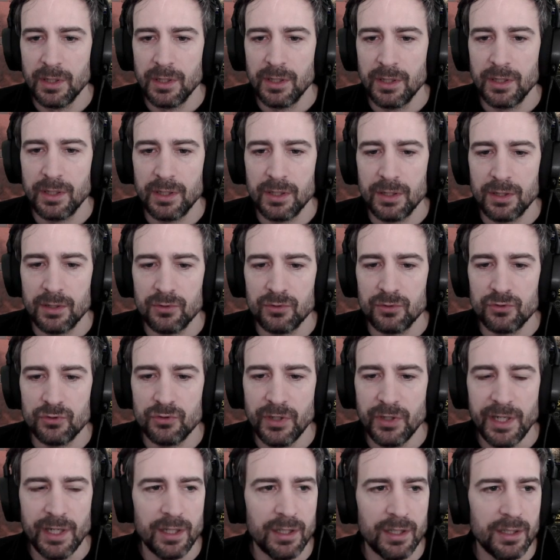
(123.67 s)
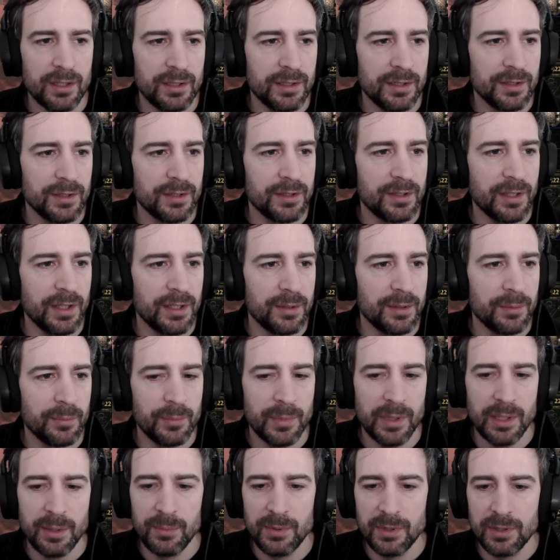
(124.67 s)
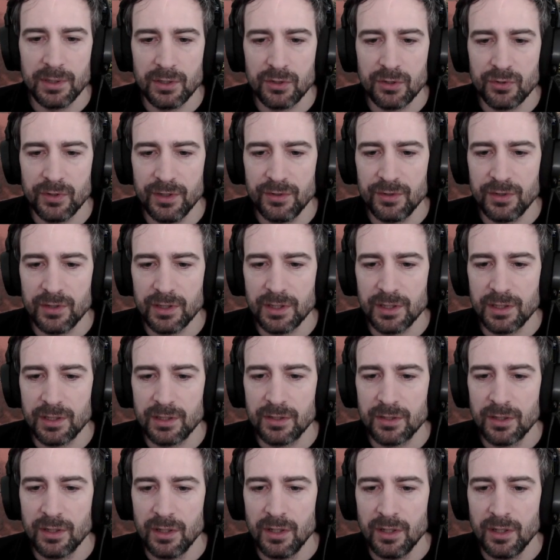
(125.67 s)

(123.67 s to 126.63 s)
rare, and then maybe increasing it